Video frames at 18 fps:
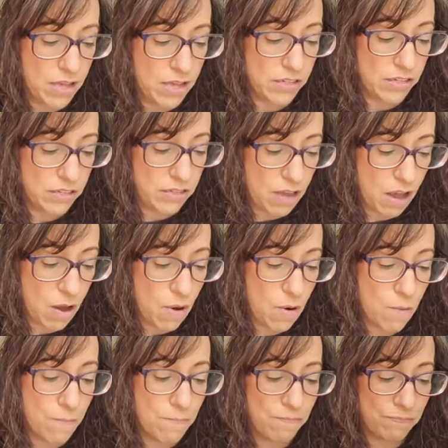
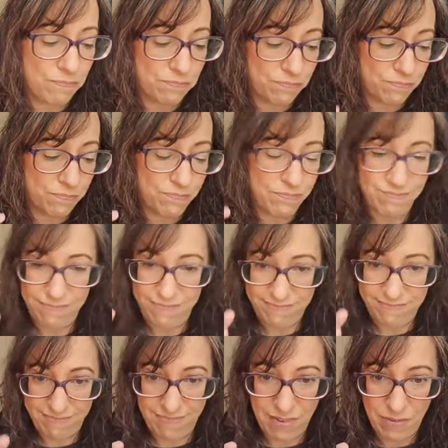So
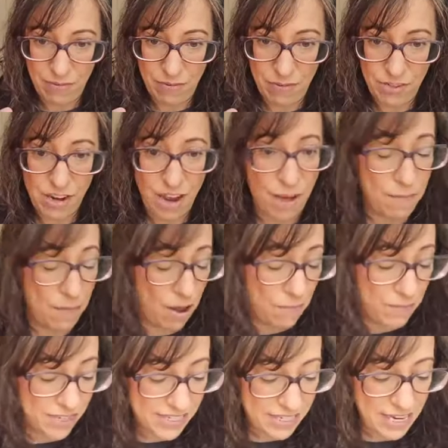I'm
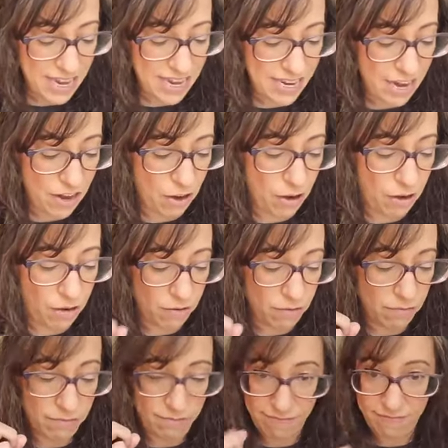almost done here.
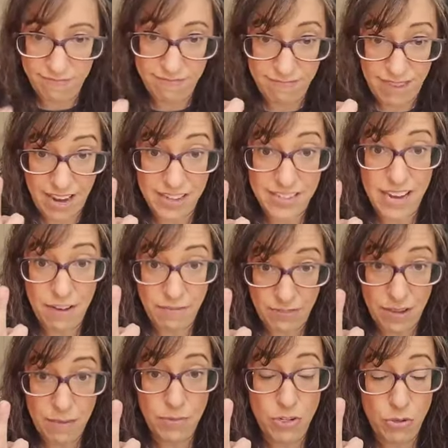
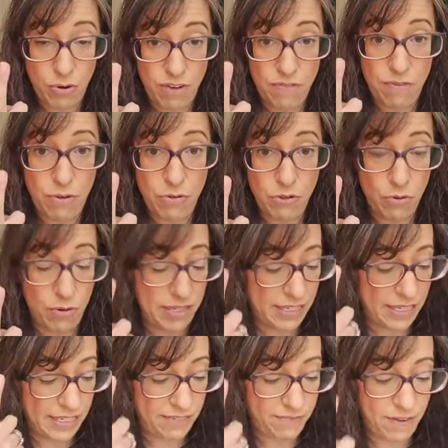Anti-inflammatory food
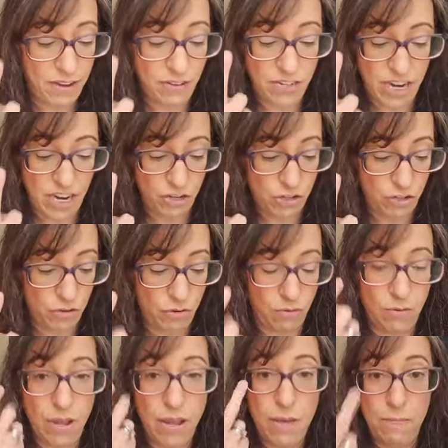choices,
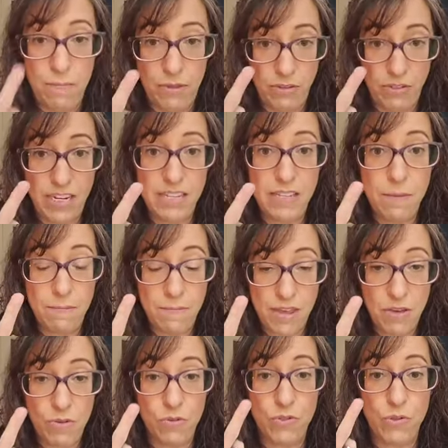foundational. Building the
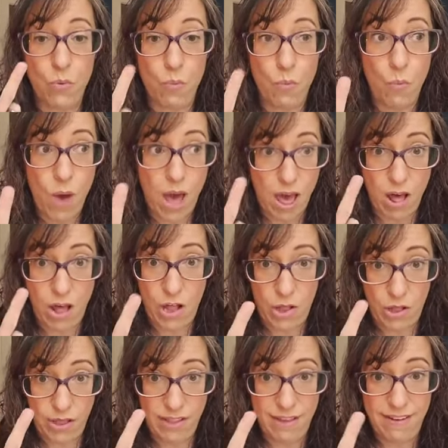meals
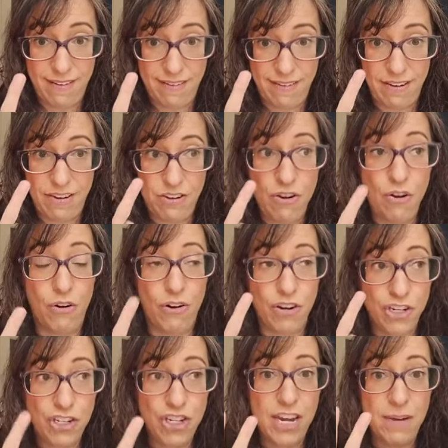well,
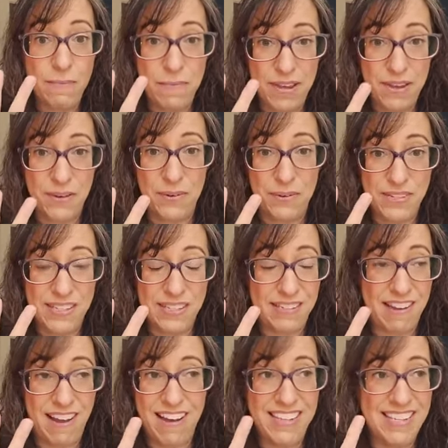nourishing meals,
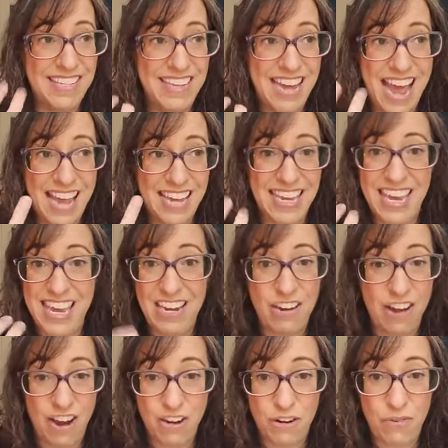not snacky,
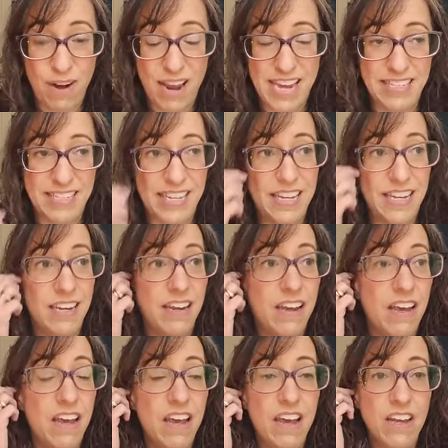not
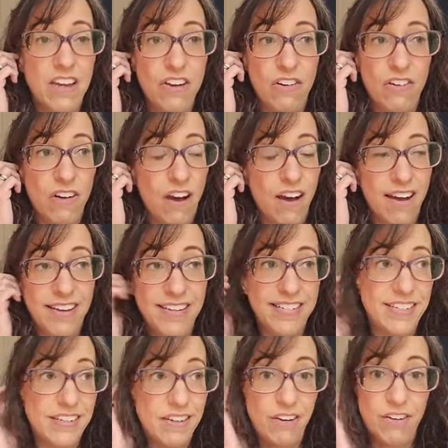grazing. You're
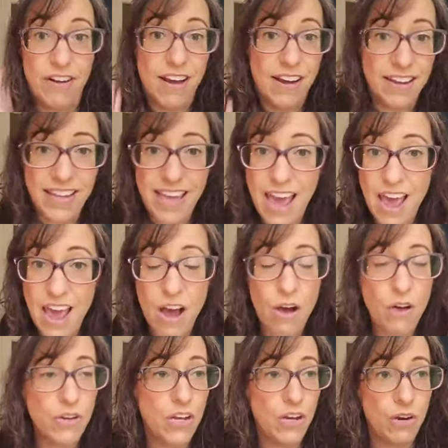not, you're not a
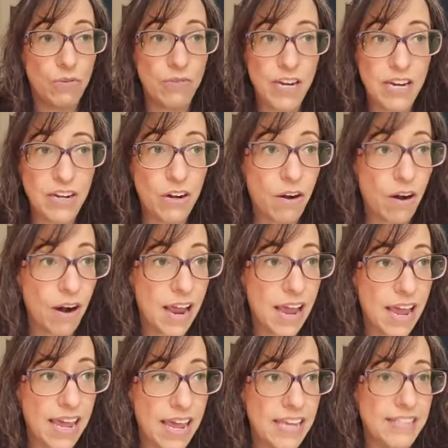cow. You don't need to
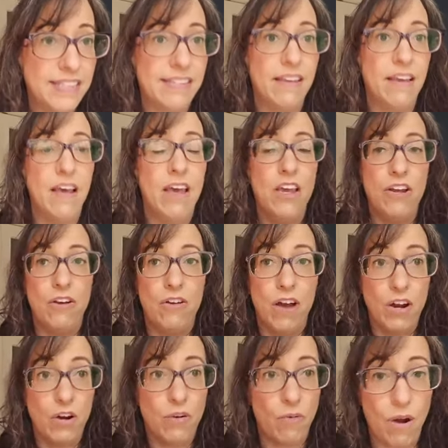graze. You're
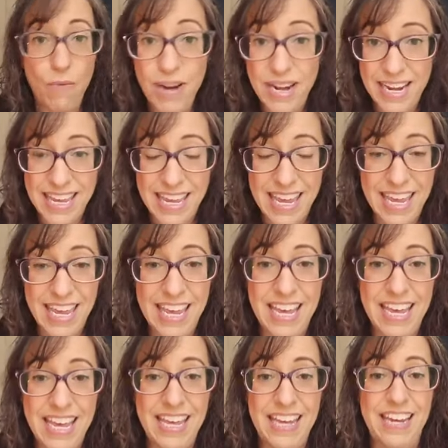not growing a
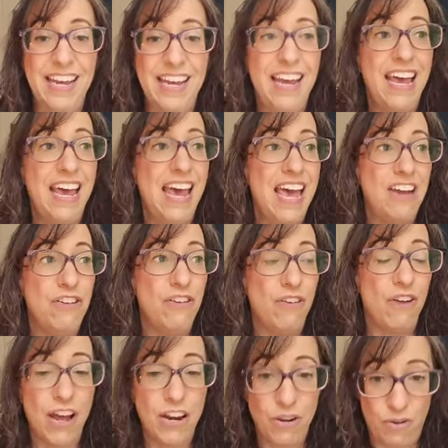kid and
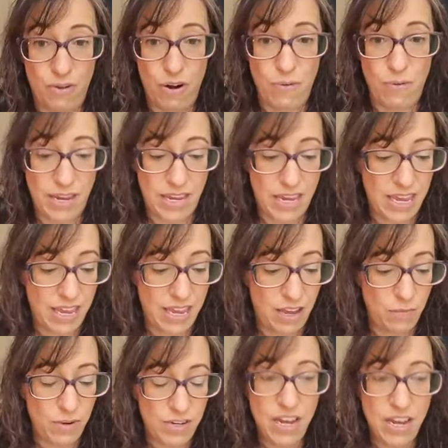you're not a growing
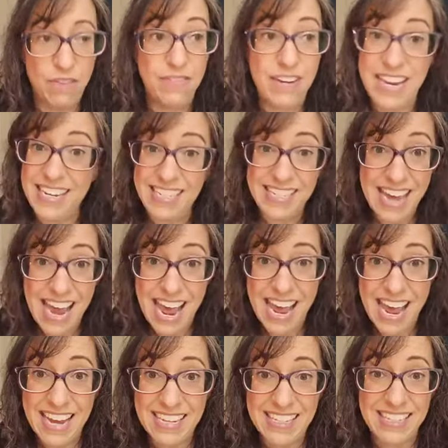kid. We don't need
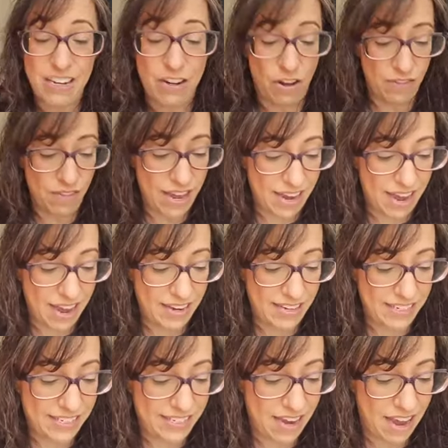snacks and all that kind
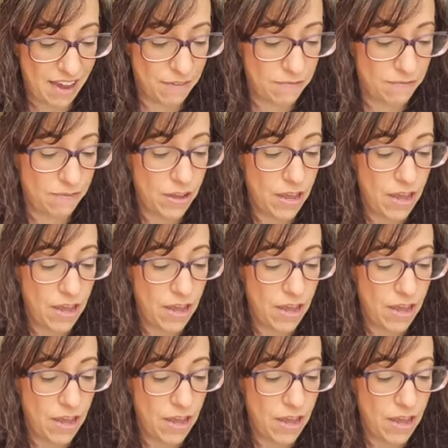of stuff.